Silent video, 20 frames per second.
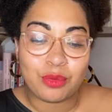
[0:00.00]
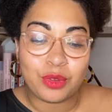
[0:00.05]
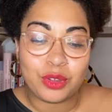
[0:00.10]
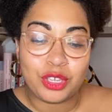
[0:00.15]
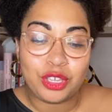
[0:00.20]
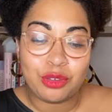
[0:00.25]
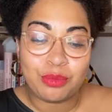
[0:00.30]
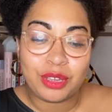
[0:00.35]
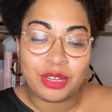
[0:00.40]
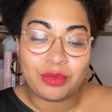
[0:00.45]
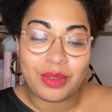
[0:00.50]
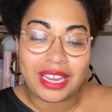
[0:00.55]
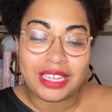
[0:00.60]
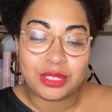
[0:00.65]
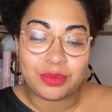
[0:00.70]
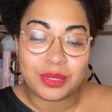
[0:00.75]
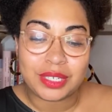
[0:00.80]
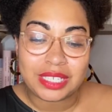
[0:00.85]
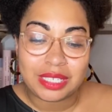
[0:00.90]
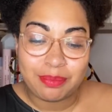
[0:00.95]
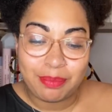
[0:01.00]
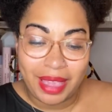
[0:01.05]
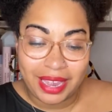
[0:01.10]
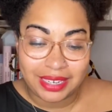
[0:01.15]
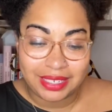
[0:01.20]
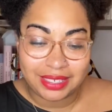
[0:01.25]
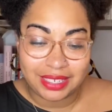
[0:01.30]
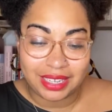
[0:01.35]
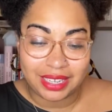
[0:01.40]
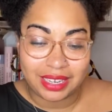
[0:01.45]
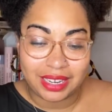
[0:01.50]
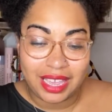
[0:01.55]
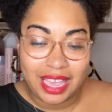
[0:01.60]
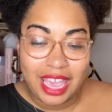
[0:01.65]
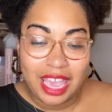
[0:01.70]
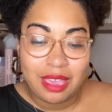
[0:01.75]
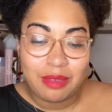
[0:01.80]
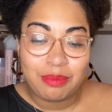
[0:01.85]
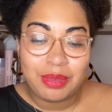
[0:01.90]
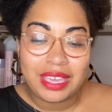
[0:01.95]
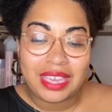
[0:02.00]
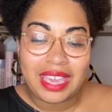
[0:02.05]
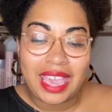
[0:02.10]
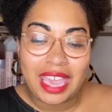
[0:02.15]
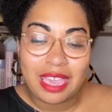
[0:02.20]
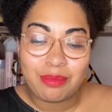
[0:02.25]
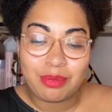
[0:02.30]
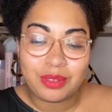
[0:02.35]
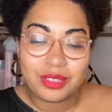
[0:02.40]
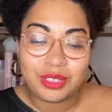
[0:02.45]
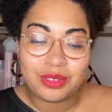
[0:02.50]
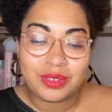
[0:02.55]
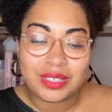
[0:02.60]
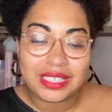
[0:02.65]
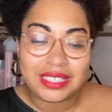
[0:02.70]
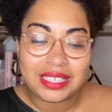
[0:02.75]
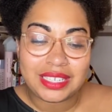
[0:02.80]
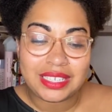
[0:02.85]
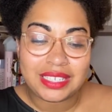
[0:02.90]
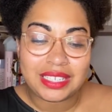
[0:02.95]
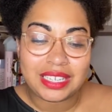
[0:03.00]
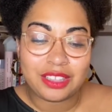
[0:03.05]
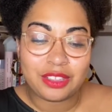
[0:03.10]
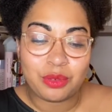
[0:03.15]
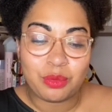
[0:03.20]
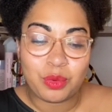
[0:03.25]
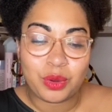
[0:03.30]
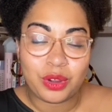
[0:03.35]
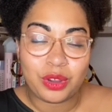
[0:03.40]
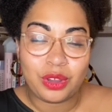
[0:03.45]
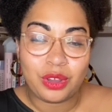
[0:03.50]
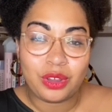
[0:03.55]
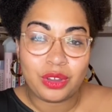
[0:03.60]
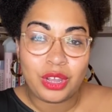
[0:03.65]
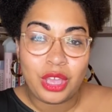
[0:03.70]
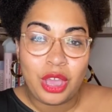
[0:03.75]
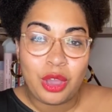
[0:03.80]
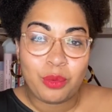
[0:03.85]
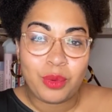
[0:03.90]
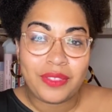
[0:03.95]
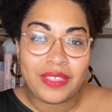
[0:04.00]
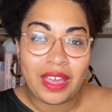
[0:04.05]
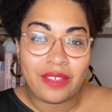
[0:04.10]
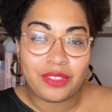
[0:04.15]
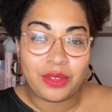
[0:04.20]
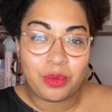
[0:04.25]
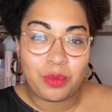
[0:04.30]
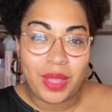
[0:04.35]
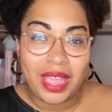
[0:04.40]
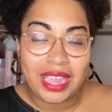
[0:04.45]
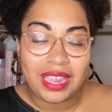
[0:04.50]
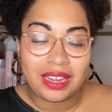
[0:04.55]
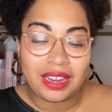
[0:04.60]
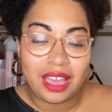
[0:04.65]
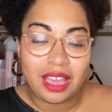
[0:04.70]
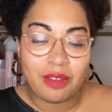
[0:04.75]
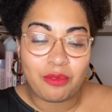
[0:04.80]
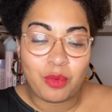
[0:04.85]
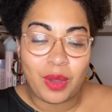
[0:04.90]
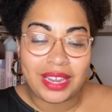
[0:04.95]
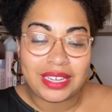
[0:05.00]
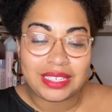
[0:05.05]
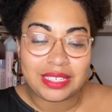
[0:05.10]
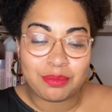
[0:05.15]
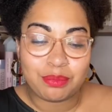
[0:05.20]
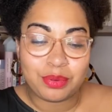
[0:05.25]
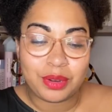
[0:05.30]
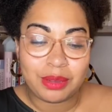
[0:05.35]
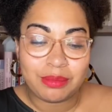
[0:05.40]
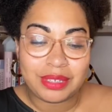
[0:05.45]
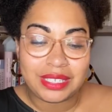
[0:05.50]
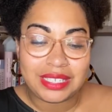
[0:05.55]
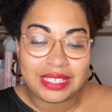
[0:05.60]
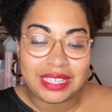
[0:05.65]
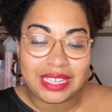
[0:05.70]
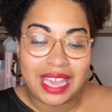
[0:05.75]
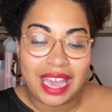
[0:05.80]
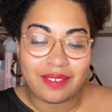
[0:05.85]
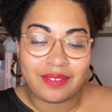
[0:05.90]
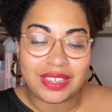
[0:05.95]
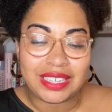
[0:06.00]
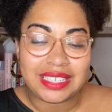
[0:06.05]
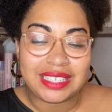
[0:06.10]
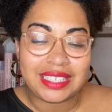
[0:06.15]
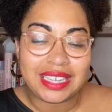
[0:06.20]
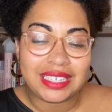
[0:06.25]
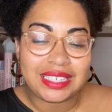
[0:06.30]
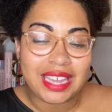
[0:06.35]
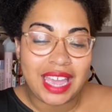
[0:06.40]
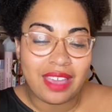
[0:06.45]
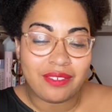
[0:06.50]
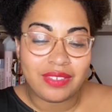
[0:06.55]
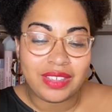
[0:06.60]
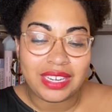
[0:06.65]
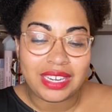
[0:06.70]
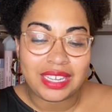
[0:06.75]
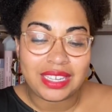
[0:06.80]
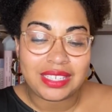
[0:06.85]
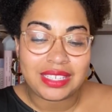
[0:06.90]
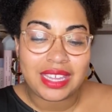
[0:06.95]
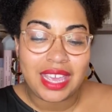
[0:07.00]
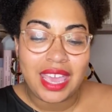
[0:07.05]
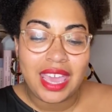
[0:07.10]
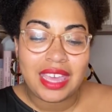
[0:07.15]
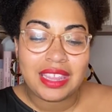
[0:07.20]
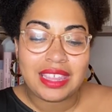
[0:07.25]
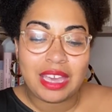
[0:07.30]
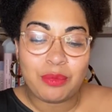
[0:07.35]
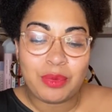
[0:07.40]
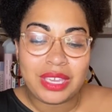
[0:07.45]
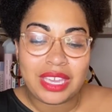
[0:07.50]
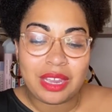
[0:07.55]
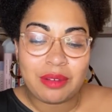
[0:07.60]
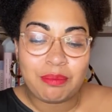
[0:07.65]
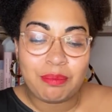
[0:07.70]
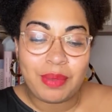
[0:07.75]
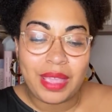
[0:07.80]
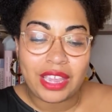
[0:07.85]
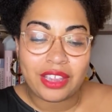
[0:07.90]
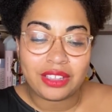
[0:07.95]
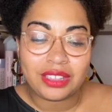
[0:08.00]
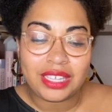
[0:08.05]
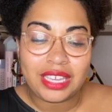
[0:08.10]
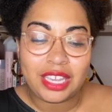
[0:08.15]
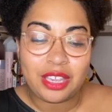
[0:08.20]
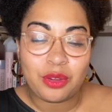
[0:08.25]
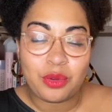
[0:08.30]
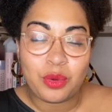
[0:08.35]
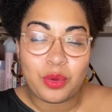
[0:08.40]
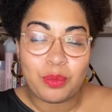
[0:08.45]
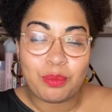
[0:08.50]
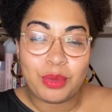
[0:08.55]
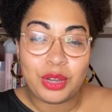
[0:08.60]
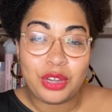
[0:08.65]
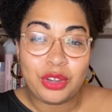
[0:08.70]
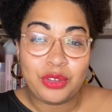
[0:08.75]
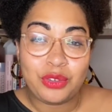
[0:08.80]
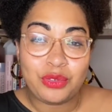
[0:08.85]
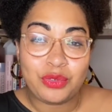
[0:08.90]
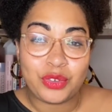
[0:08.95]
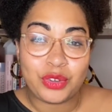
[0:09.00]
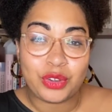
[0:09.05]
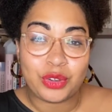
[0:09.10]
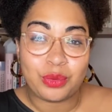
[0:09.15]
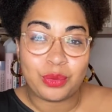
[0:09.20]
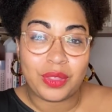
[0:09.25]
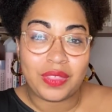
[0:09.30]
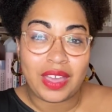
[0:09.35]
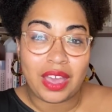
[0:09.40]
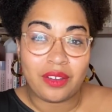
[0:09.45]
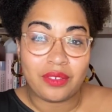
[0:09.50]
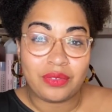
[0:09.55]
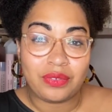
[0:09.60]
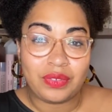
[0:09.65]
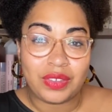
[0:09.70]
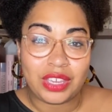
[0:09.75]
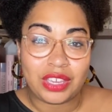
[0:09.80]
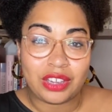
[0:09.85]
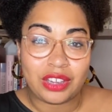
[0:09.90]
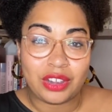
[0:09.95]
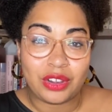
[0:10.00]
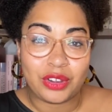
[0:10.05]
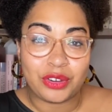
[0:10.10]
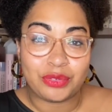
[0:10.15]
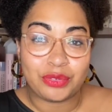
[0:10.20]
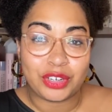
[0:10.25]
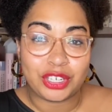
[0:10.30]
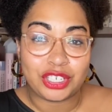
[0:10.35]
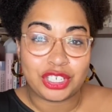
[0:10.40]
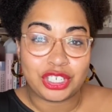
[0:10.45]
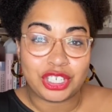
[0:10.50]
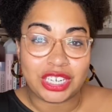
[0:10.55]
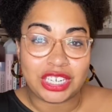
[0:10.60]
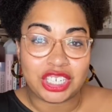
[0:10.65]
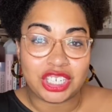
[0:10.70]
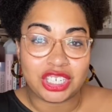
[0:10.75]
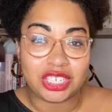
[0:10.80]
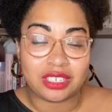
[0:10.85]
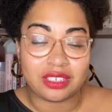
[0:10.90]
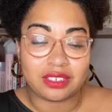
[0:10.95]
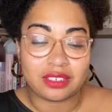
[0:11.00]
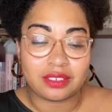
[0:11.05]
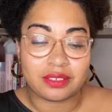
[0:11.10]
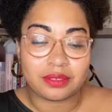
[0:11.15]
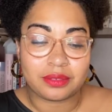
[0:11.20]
human rights respected, being able to exist in the world without the weight of white supremacy having such heaviness that we can barely maneuver without fear or frustration.